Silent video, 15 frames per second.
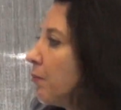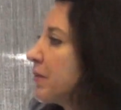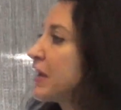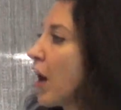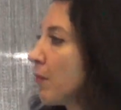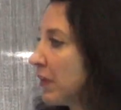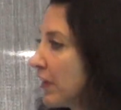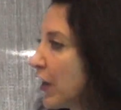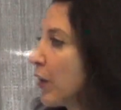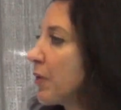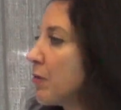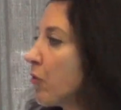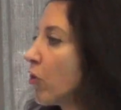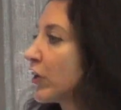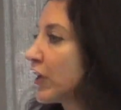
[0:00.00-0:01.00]
become a little
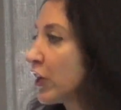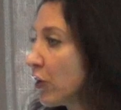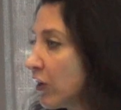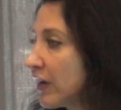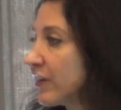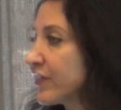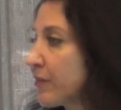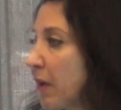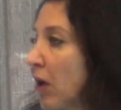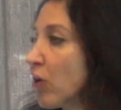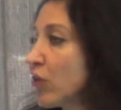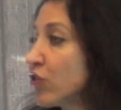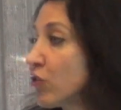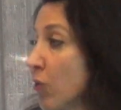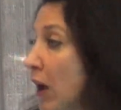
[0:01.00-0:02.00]
bit more curious
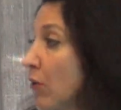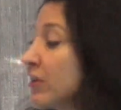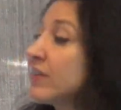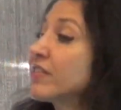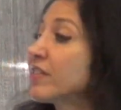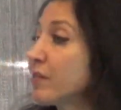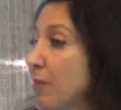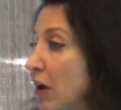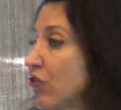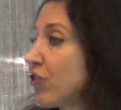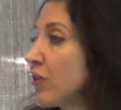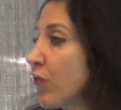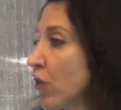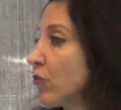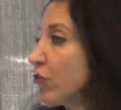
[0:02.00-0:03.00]
about our surroundings,
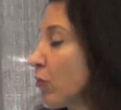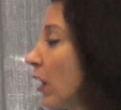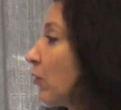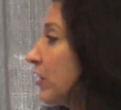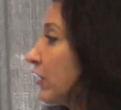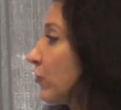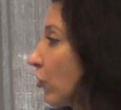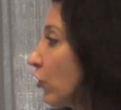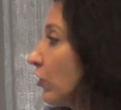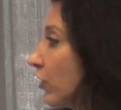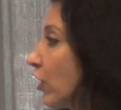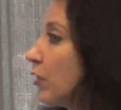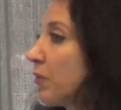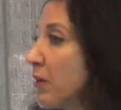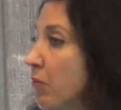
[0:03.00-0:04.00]
especially if our surroundings are a
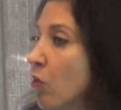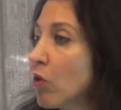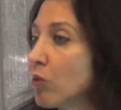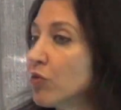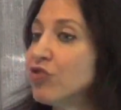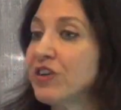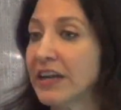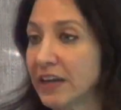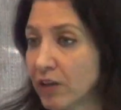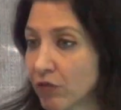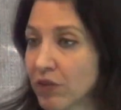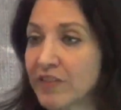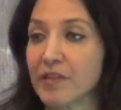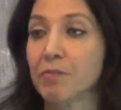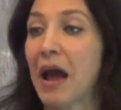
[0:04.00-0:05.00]
little bit more routine,
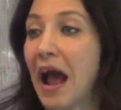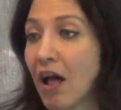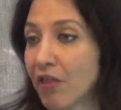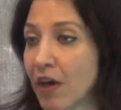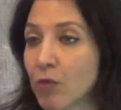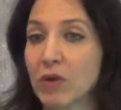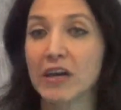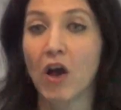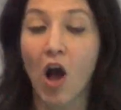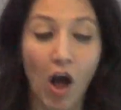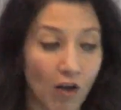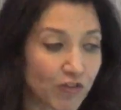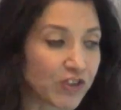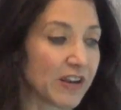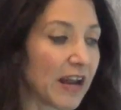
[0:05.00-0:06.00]
if it's a path that we
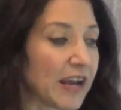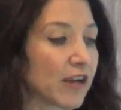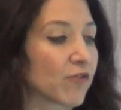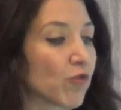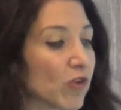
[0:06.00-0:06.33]
often make,